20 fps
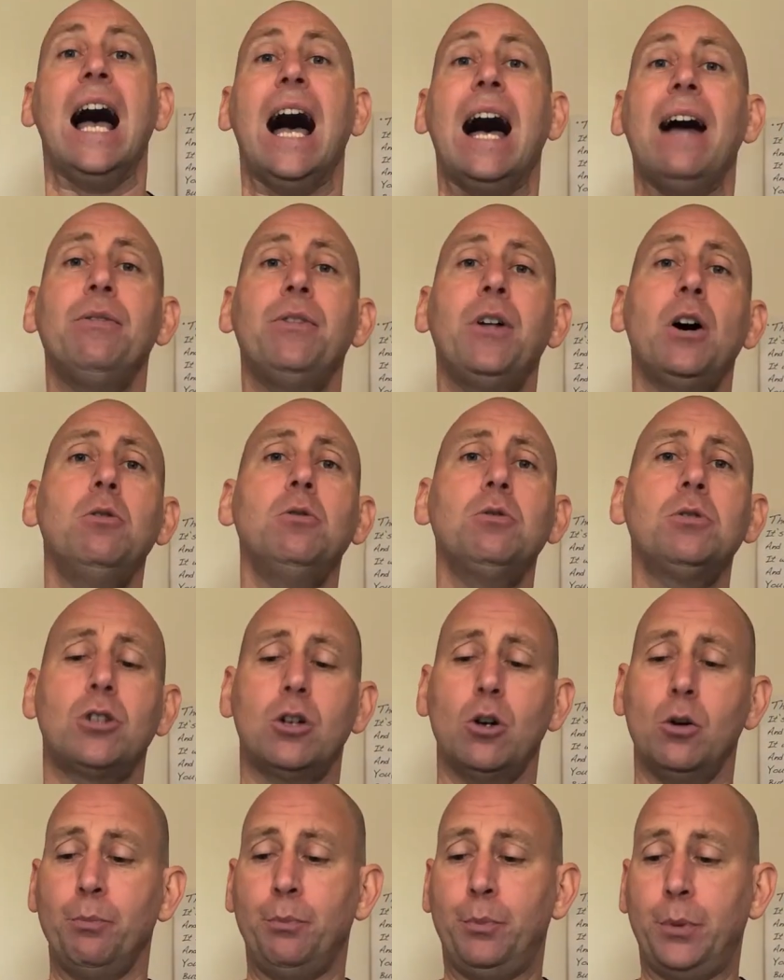And those
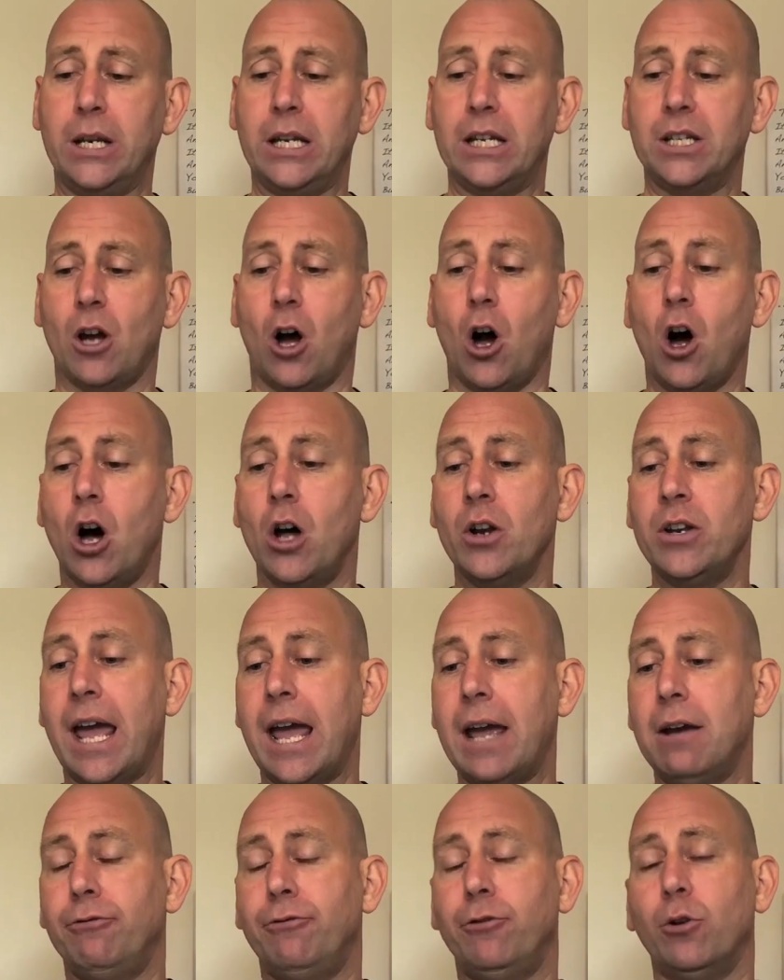companies are
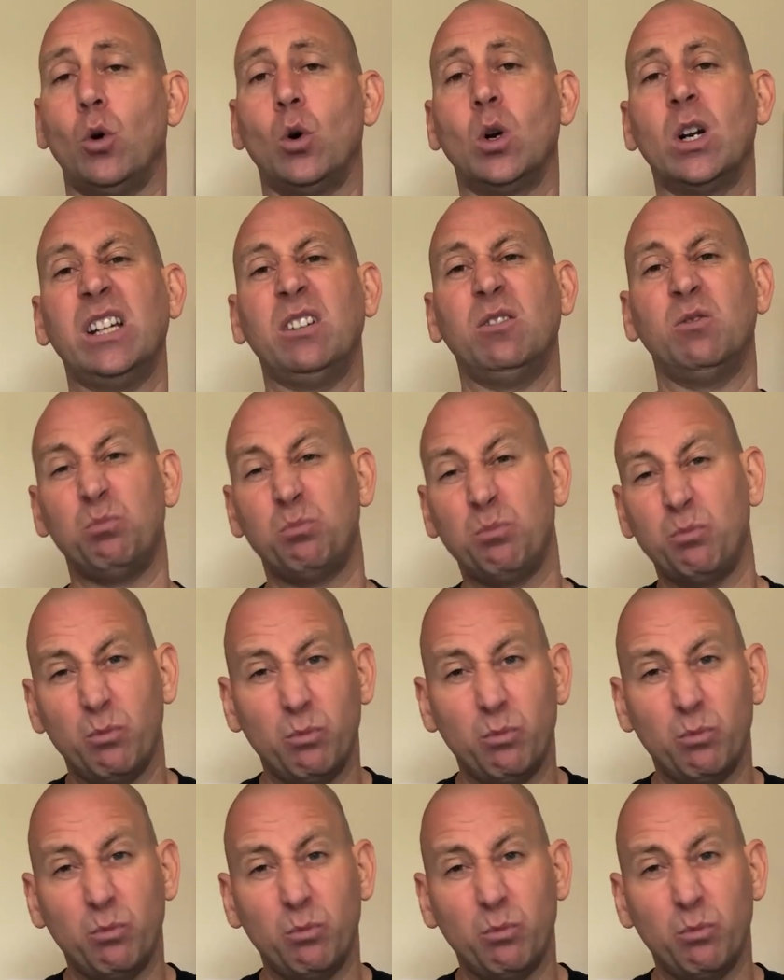now falling